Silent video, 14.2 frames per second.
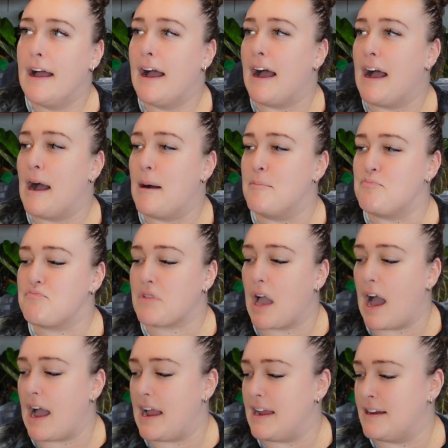
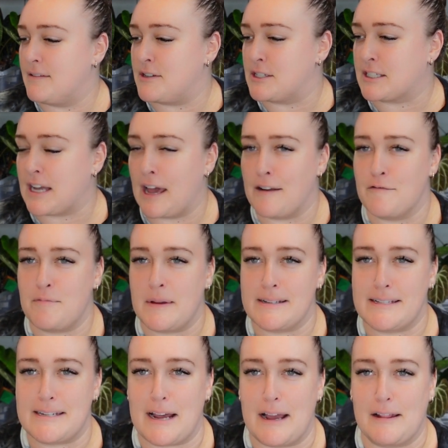I have just kind of been
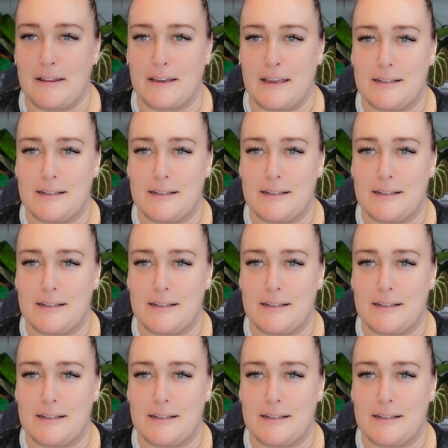styling